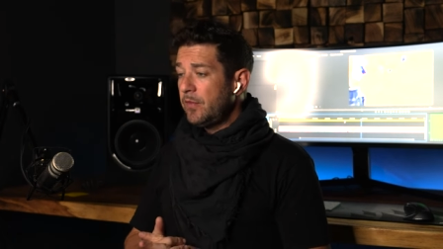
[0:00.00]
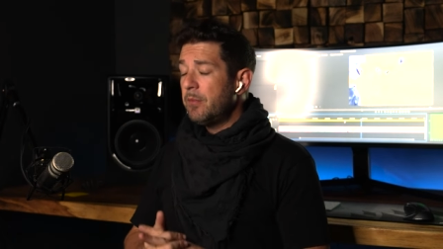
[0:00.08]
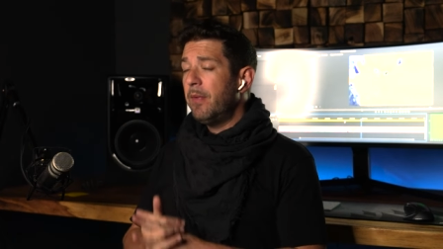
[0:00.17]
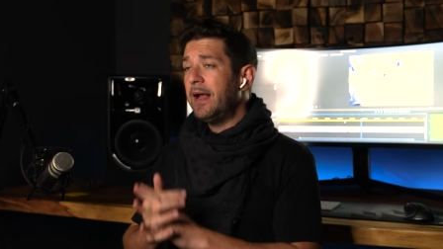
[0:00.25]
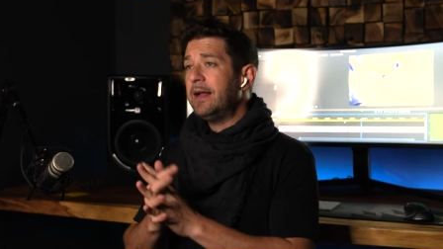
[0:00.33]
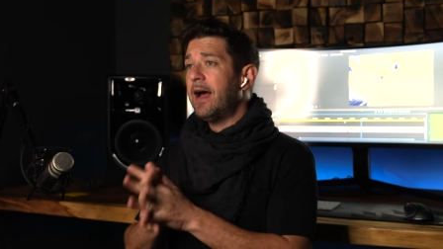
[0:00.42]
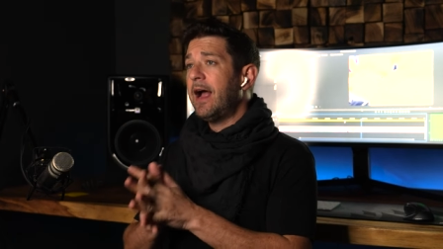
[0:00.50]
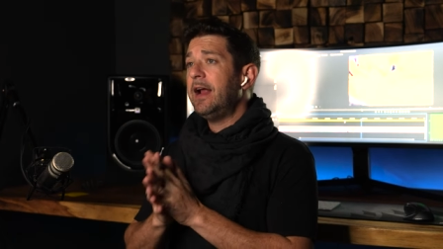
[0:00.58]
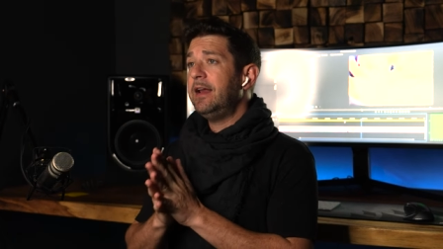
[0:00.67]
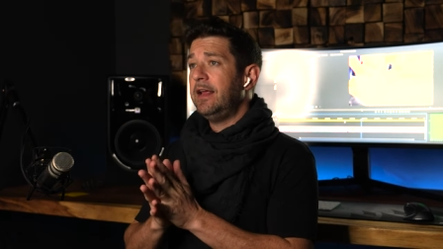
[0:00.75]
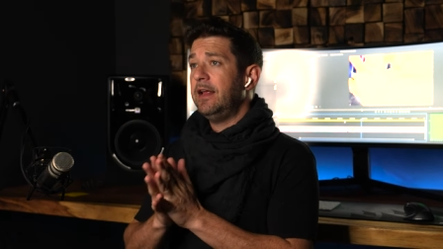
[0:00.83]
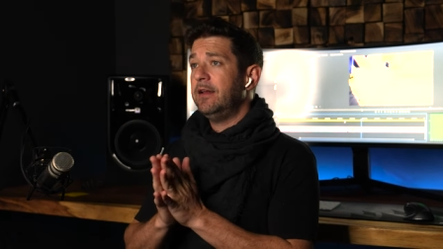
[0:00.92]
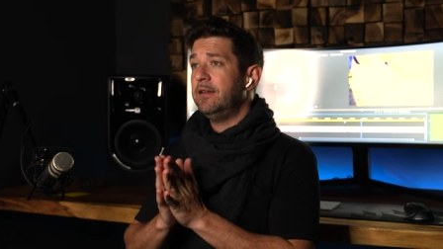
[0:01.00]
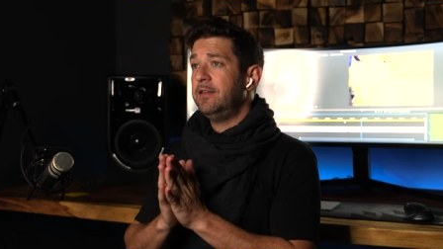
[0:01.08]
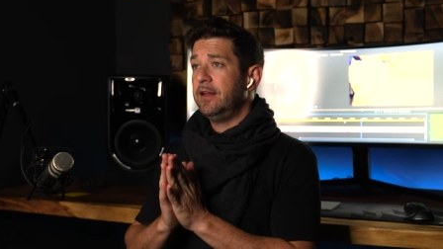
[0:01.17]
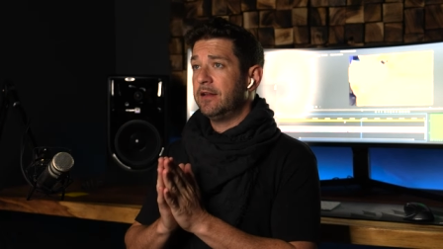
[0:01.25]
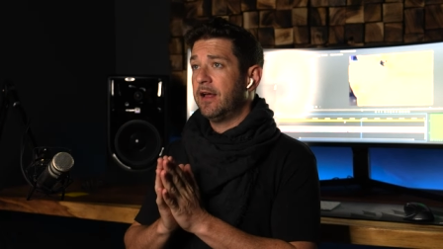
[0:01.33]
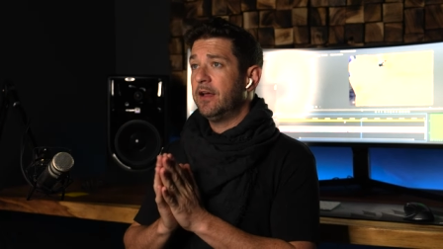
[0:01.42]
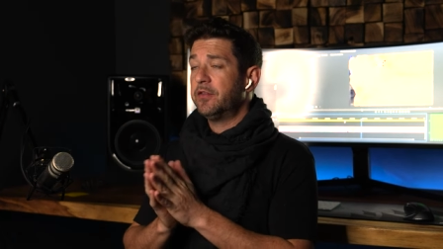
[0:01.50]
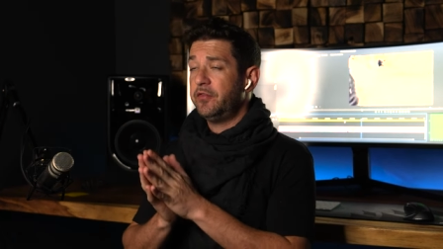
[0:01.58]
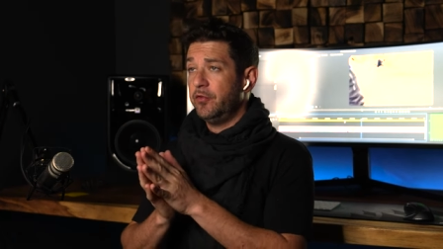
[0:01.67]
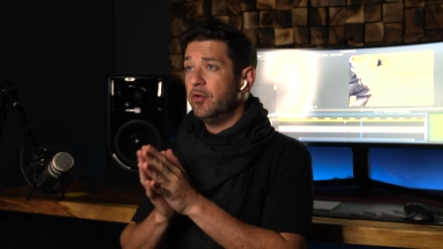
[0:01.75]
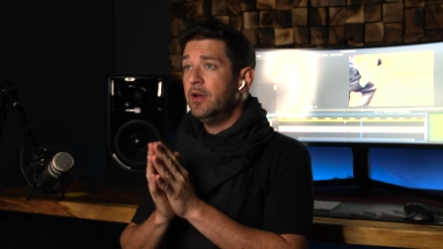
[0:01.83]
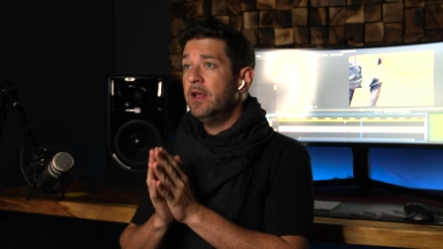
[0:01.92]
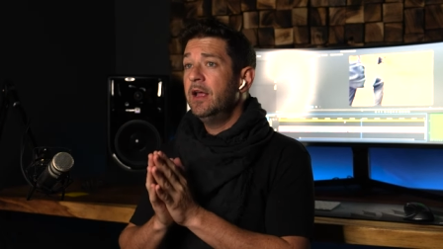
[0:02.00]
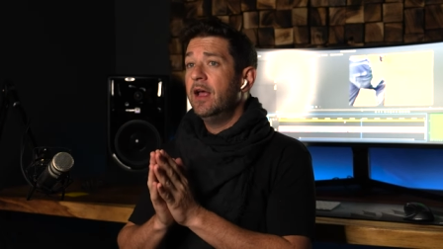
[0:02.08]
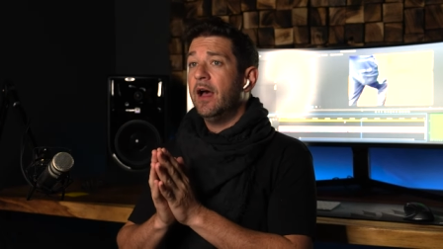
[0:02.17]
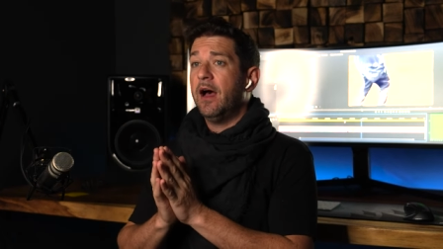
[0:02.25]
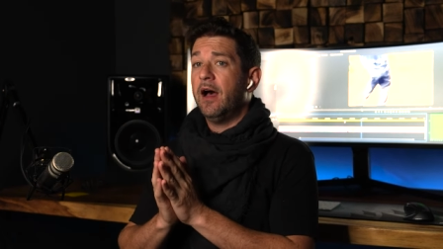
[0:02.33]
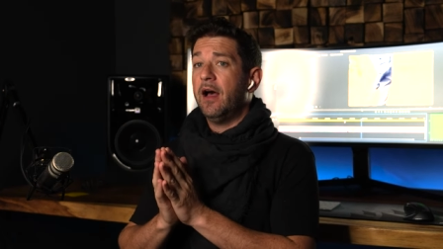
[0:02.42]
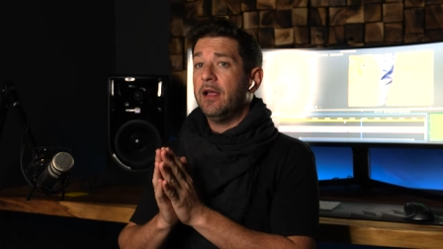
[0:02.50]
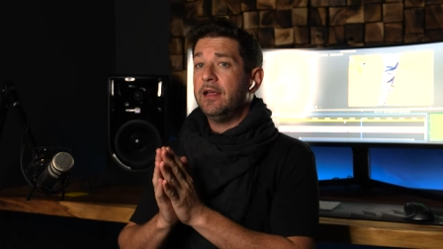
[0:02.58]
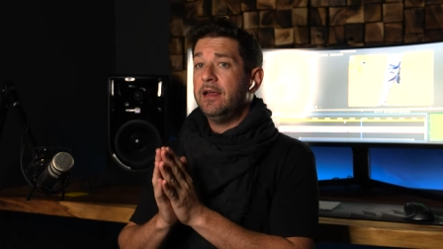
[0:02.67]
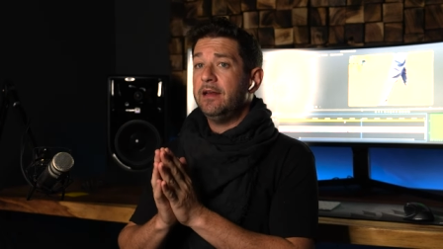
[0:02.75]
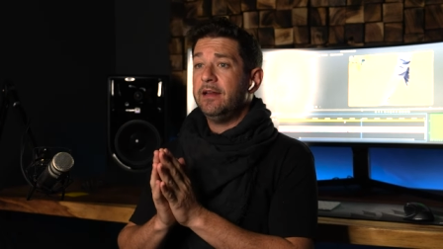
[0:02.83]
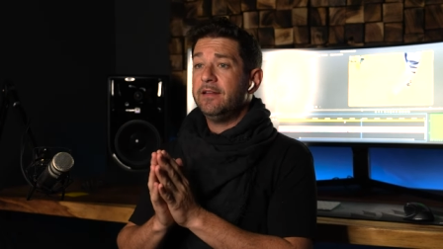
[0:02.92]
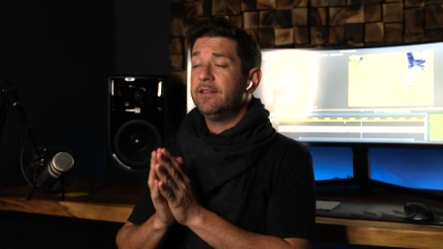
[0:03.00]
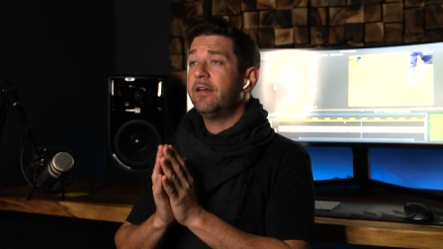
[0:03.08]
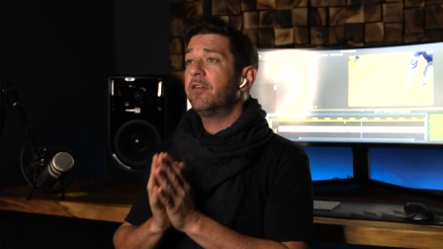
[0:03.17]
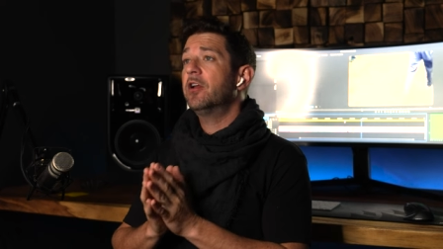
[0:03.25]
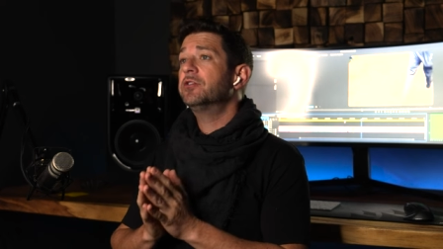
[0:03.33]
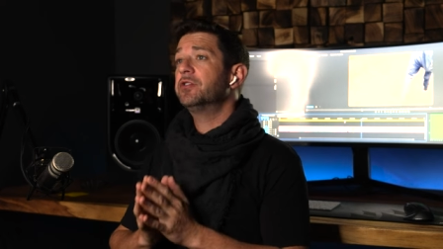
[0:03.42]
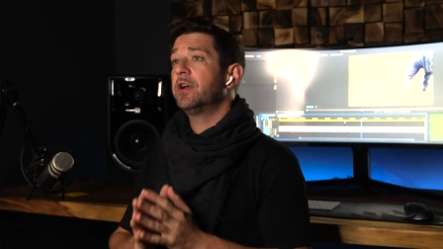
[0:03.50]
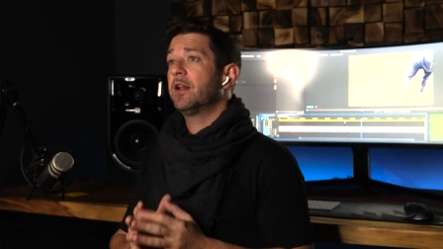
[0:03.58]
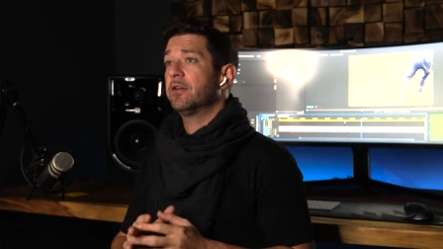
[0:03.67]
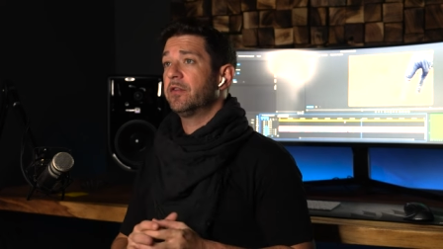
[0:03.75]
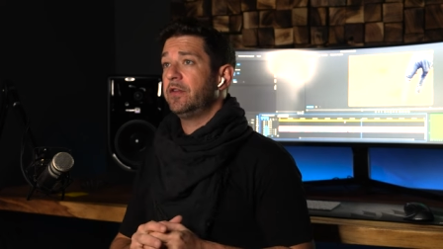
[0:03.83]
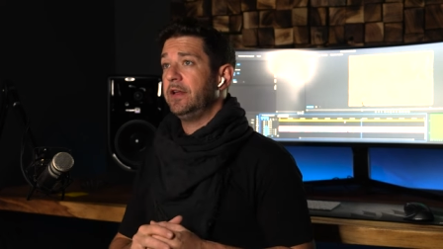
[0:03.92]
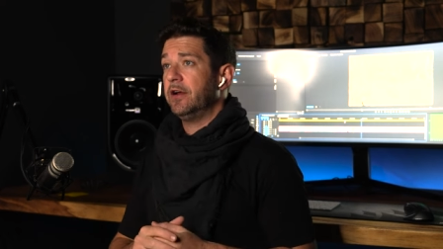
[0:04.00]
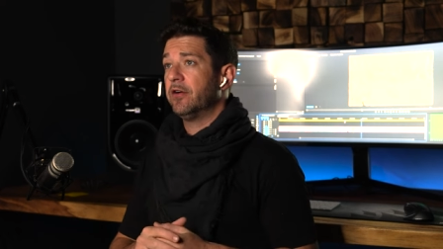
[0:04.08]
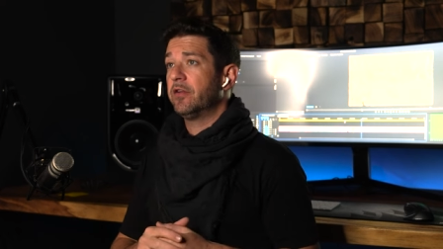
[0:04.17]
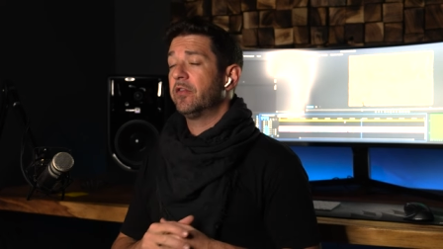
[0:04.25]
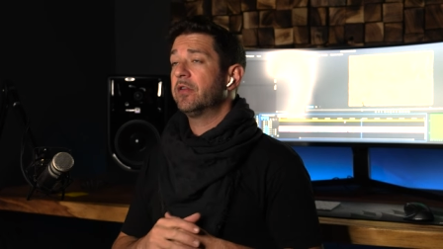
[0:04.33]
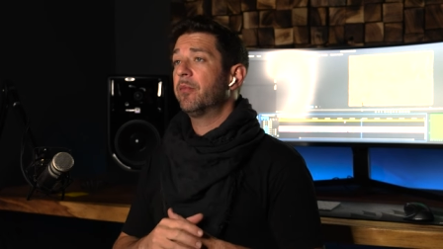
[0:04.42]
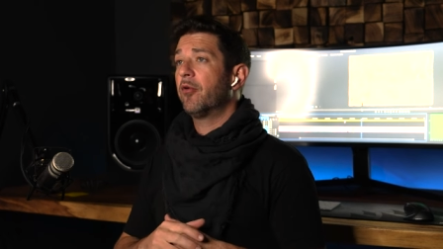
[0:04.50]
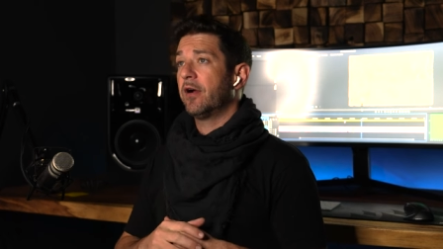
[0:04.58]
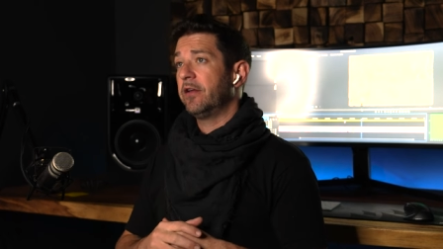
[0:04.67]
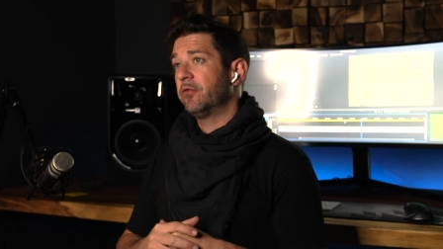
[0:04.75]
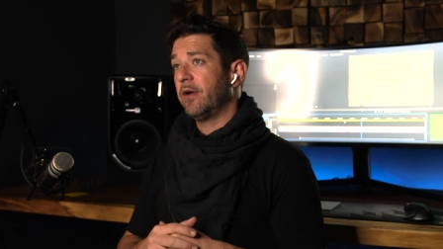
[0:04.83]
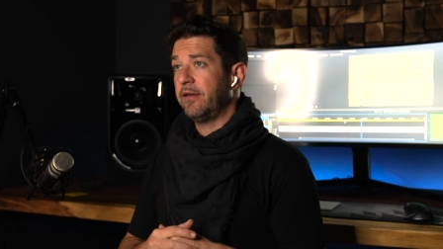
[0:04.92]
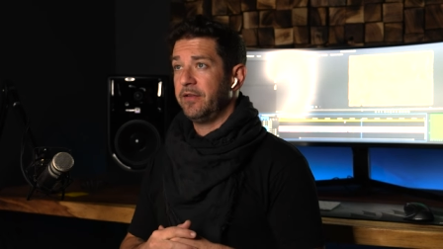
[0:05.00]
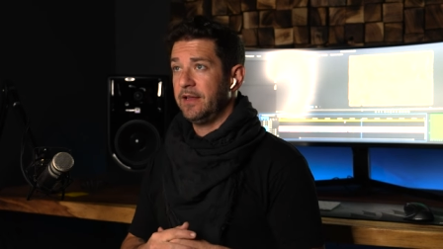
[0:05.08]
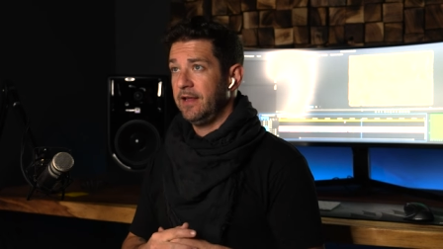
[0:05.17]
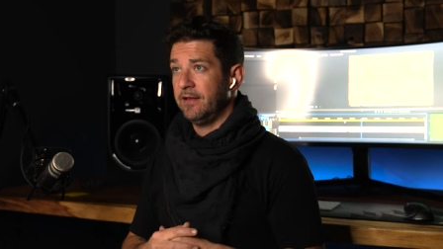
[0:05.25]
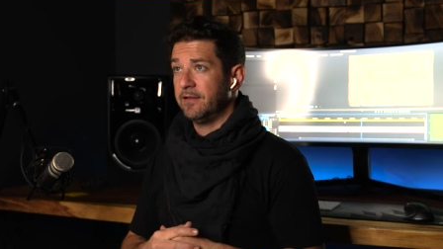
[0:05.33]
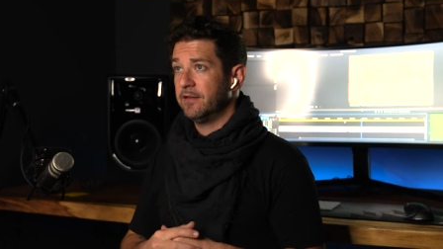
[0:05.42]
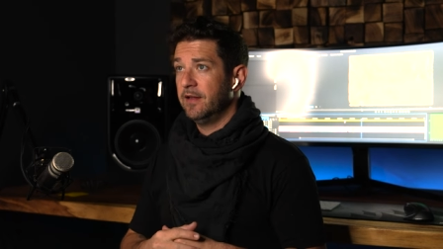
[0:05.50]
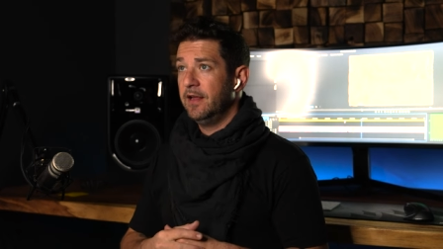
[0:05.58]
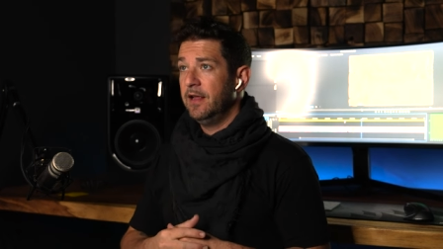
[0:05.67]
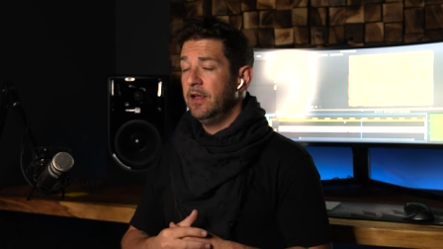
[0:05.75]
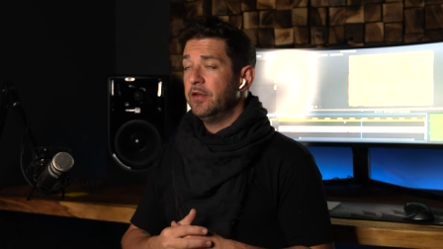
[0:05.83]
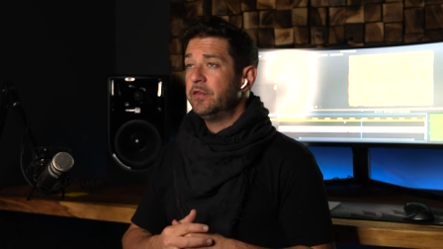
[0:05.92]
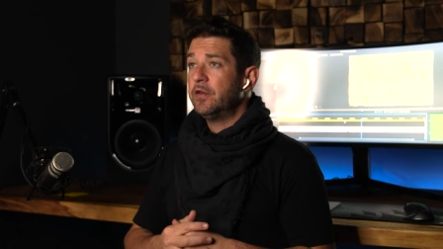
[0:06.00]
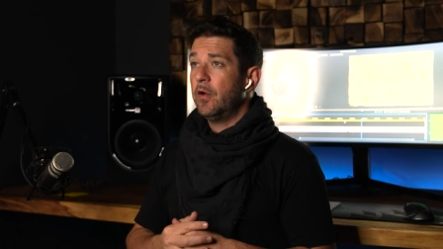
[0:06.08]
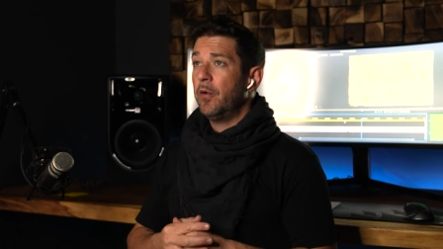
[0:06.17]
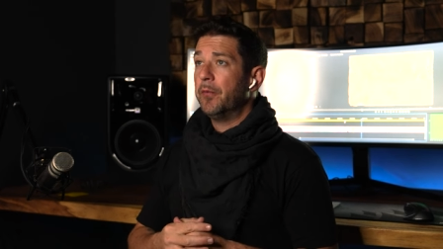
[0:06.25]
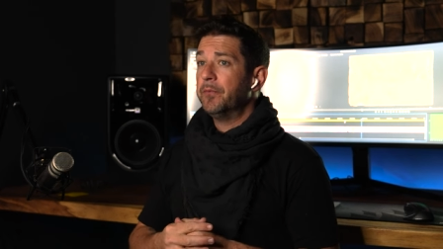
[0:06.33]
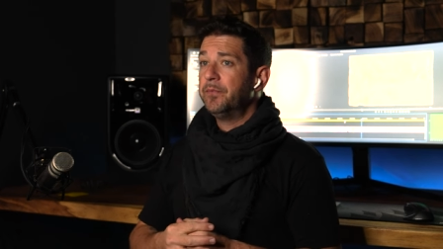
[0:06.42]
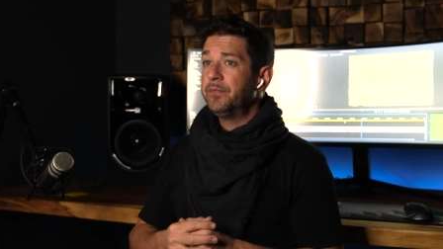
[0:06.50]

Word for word: My guide in Singla, Soon, uh, he needs $700 a year to support his wife and kids. So